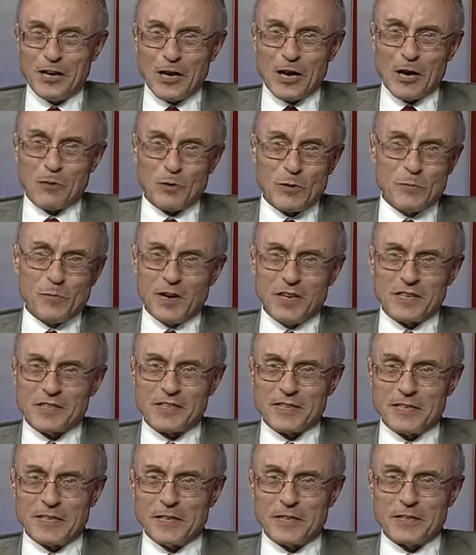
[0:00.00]
and we might
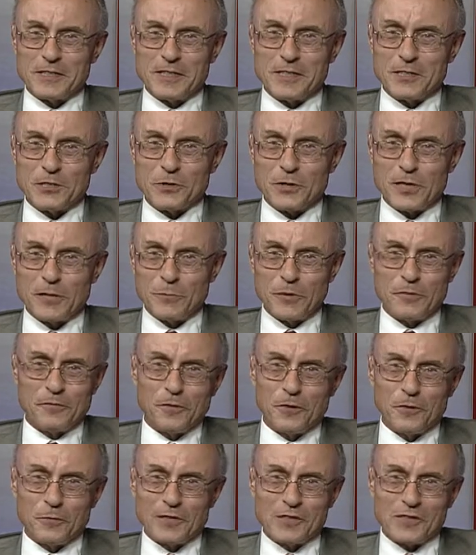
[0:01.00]
see 93
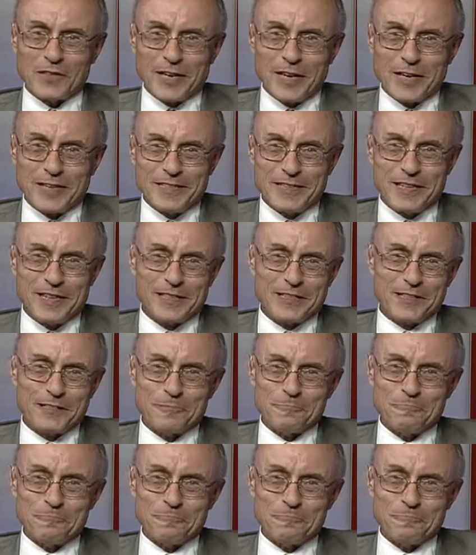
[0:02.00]
before we see 88.